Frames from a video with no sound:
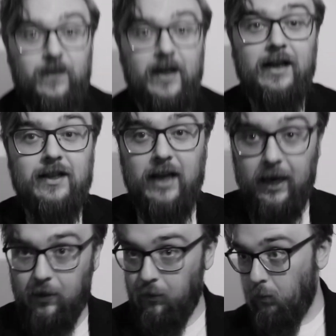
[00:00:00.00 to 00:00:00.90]
things.
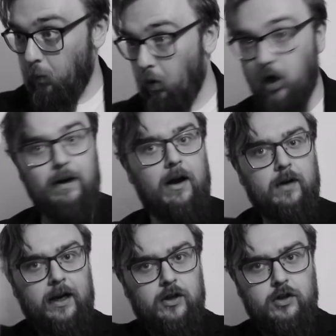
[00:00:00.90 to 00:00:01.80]
I can walk around,
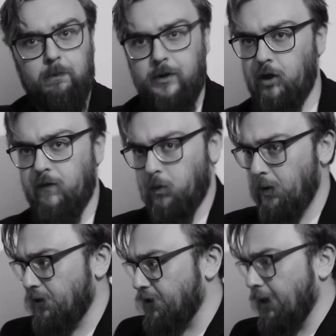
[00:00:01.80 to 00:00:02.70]
I can jump, as you just
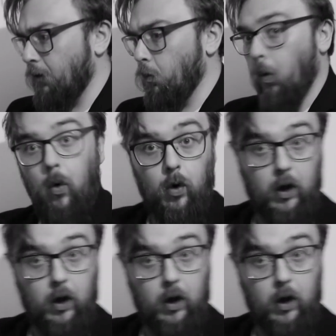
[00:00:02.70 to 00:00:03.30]
witnessed. I can walk